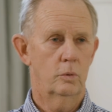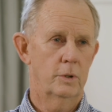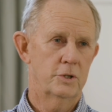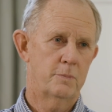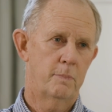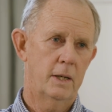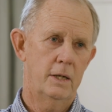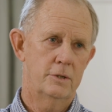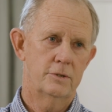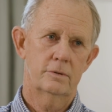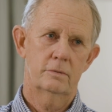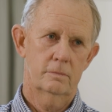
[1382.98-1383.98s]
with,
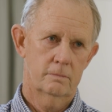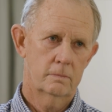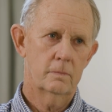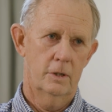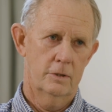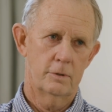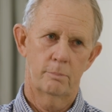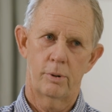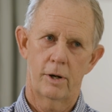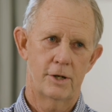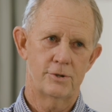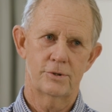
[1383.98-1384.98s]
speeds is a
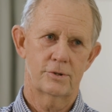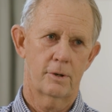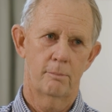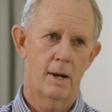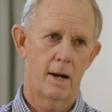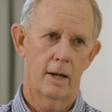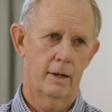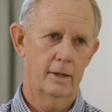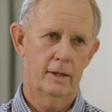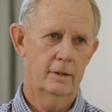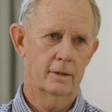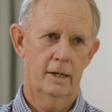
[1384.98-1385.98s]
precious
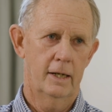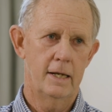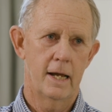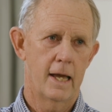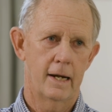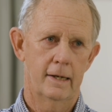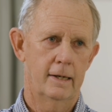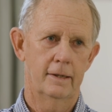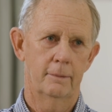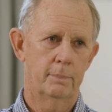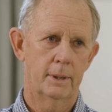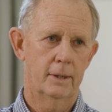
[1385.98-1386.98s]
commodity, and he had it
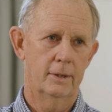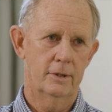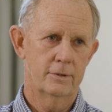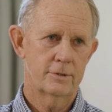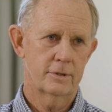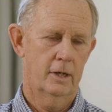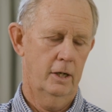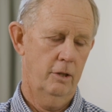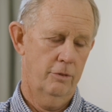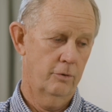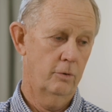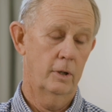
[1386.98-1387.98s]
in abundance, and he
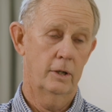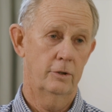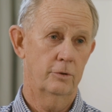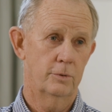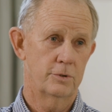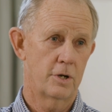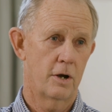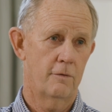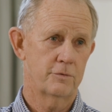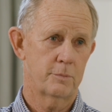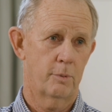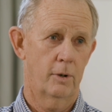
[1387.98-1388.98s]
threw it into his
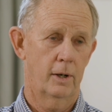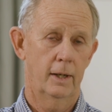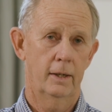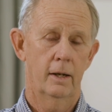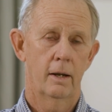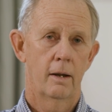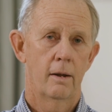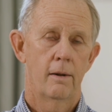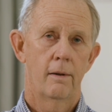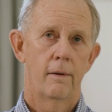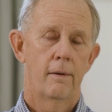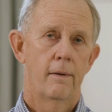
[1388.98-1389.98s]
offspring.
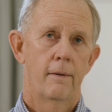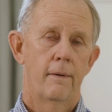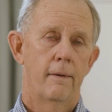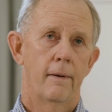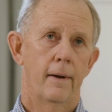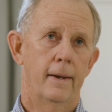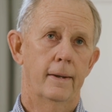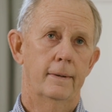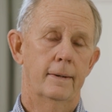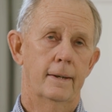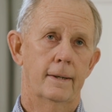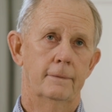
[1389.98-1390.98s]

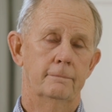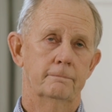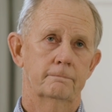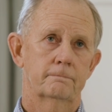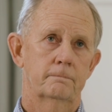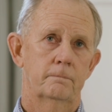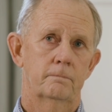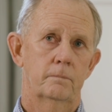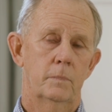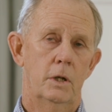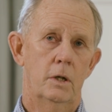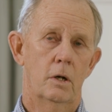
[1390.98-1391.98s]
And, um,
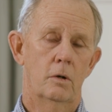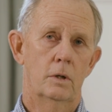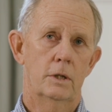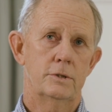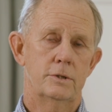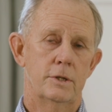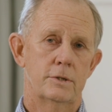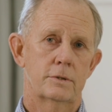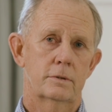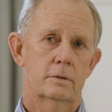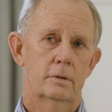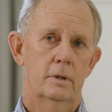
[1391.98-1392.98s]
you know, it's just,
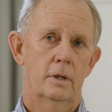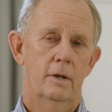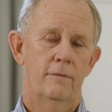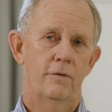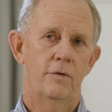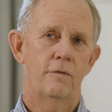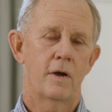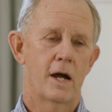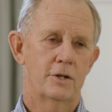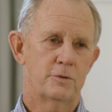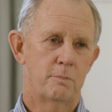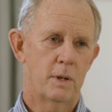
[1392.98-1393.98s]
if you've
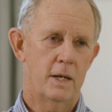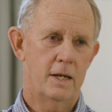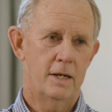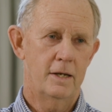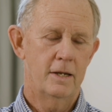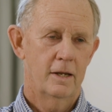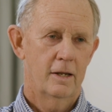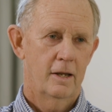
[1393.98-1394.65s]
got speed,